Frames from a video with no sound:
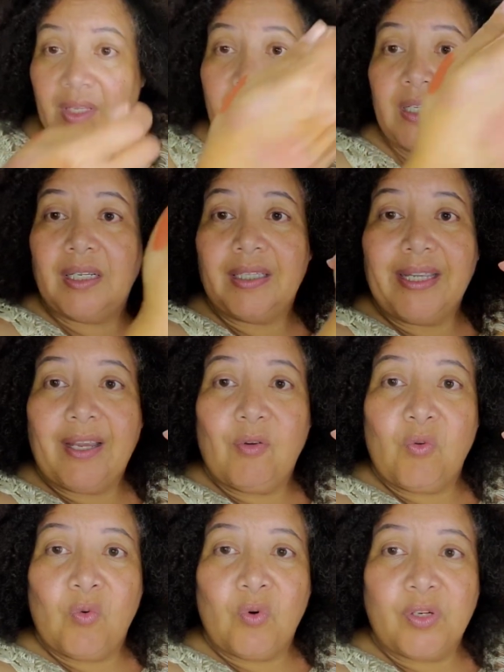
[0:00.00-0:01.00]
And look at
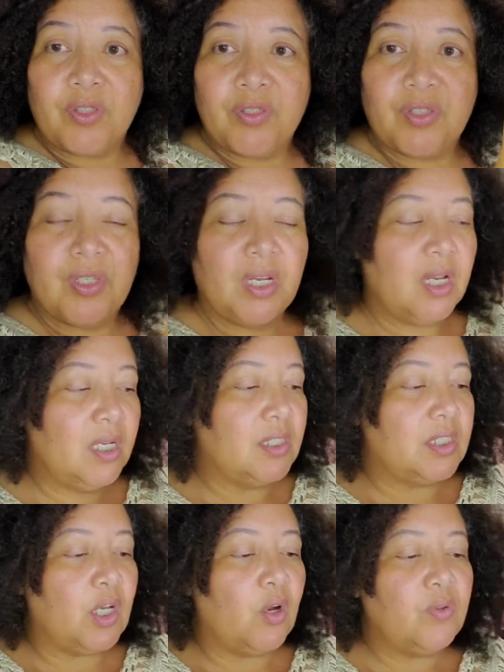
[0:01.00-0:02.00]
that orange.
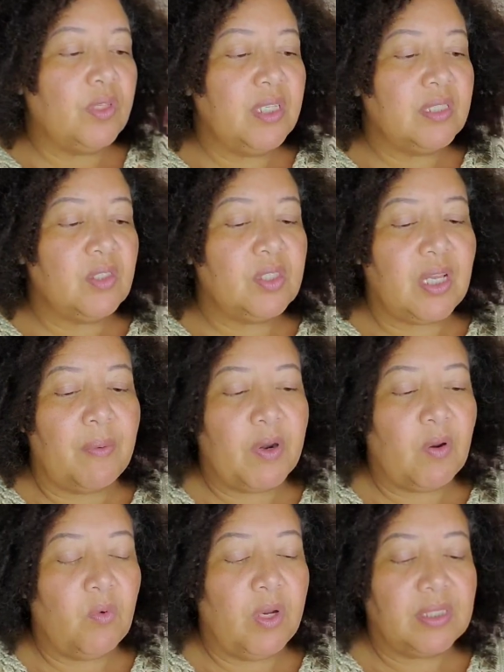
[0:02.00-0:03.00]
So these are some
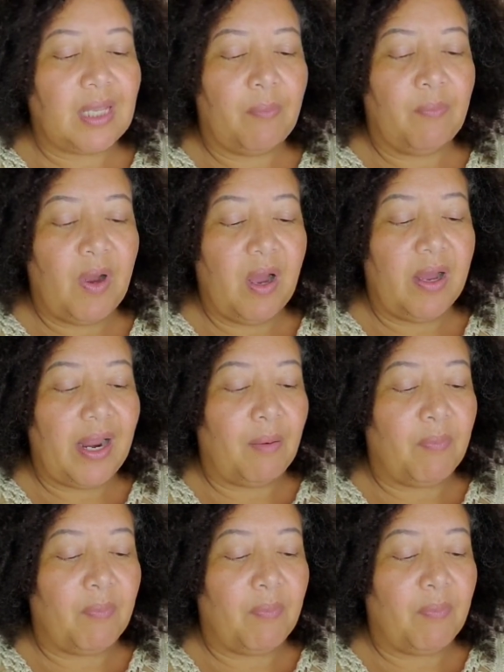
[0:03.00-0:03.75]
of the ones I bought.